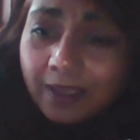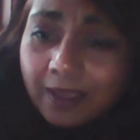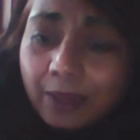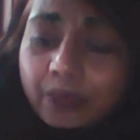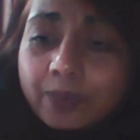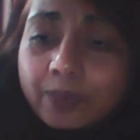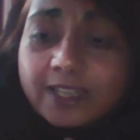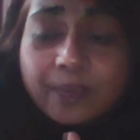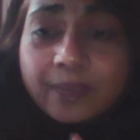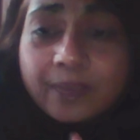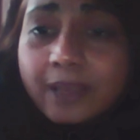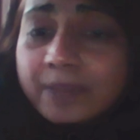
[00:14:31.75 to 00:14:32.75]
which means I
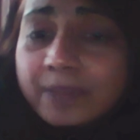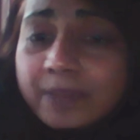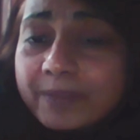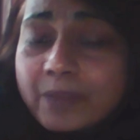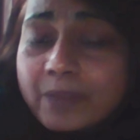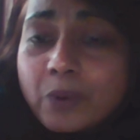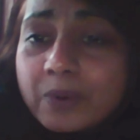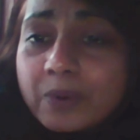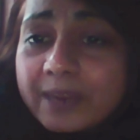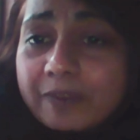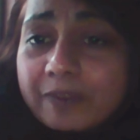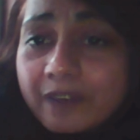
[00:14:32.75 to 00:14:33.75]
was, I was being yes. woken
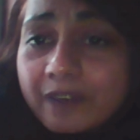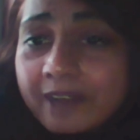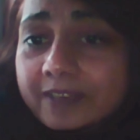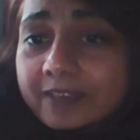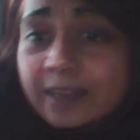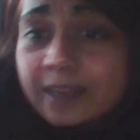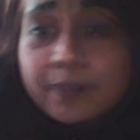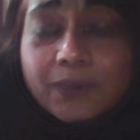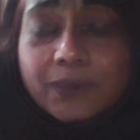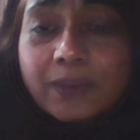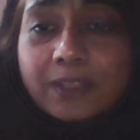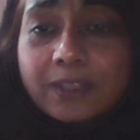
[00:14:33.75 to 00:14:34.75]
up five times
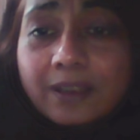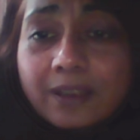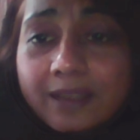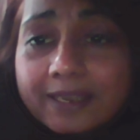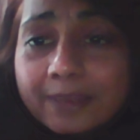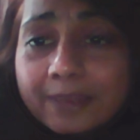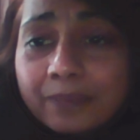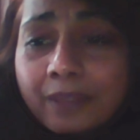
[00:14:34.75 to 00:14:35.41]
during the night